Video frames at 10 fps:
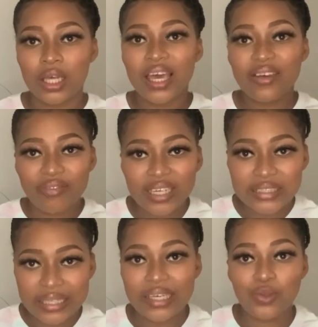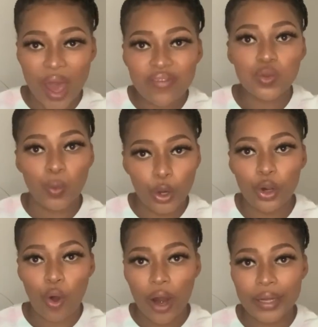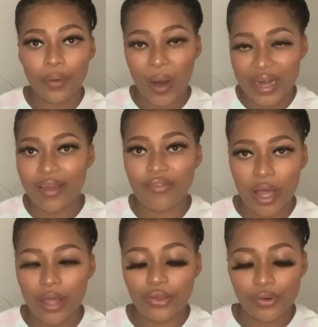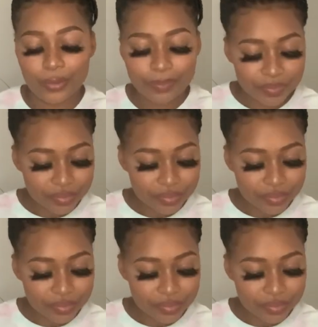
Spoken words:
every day, you have to work on whatever, you know?